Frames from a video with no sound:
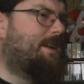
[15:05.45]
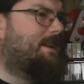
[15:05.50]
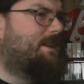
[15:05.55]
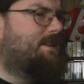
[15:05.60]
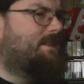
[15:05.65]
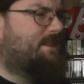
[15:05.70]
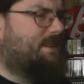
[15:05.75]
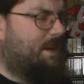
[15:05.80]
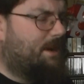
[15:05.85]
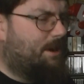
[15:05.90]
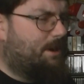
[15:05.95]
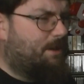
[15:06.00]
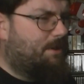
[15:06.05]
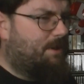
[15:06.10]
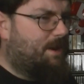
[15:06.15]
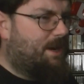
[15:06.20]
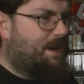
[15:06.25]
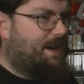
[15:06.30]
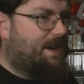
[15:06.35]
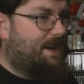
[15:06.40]
So,
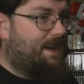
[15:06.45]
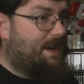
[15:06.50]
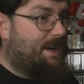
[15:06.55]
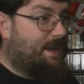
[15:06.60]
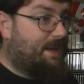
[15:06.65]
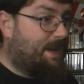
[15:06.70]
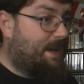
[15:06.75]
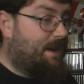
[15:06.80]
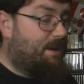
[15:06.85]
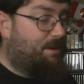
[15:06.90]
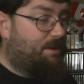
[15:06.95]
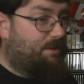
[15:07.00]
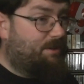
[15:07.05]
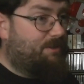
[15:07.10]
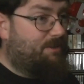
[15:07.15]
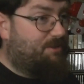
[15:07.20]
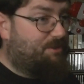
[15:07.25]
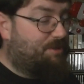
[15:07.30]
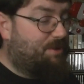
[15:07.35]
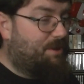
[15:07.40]
uh, got a whole
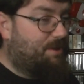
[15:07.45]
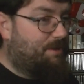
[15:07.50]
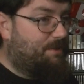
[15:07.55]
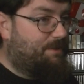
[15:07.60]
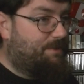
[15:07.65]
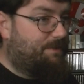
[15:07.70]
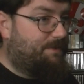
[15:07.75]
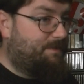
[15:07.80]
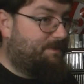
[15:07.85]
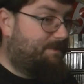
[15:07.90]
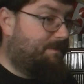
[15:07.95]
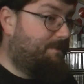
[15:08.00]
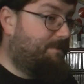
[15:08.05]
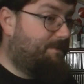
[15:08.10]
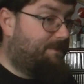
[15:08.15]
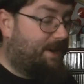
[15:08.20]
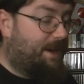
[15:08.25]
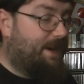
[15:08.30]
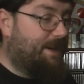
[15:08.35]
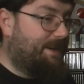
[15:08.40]
12
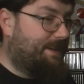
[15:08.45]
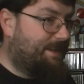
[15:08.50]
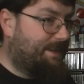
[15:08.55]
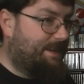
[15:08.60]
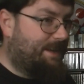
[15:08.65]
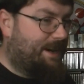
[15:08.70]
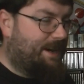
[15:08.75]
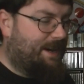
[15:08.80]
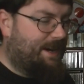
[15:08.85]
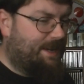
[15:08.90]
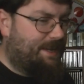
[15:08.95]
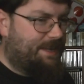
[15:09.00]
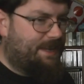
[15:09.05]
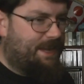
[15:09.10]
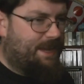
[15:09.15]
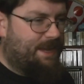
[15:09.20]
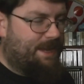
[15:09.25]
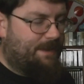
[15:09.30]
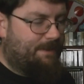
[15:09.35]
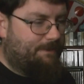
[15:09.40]
find and hide
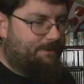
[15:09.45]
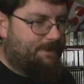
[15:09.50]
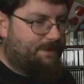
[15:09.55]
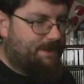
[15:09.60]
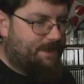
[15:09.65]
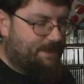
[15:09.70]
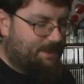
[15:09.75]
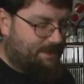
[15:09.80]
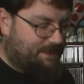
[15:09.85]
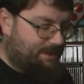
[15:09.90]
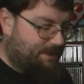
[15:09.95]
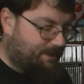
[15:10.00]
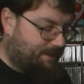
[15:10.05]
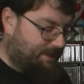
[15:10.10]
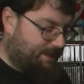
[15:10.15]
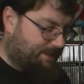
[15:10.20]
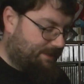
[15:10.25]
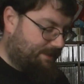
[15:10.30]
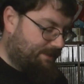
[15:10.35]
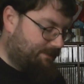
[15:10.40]
games. Uh, she
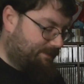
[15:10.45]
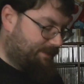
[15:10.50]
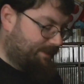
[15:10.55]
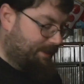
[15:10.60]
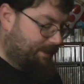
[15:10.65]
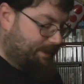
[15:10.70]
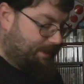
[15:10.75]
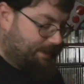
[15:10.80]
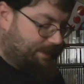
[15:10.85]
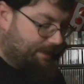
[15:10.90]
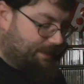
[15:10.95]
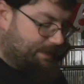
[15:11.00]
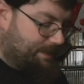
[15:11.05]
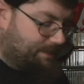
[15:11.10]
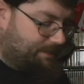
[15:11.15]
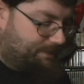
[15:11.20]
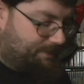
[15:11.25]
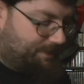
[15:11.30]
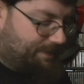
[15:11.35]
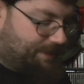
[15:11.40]
likes those. Uh, the
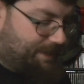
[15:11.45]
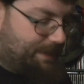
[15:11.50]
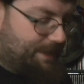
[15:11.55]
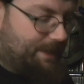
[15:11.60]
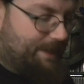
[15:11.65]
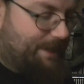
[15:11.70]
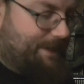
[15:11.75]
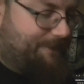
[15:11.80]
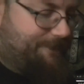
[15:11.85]
only thing I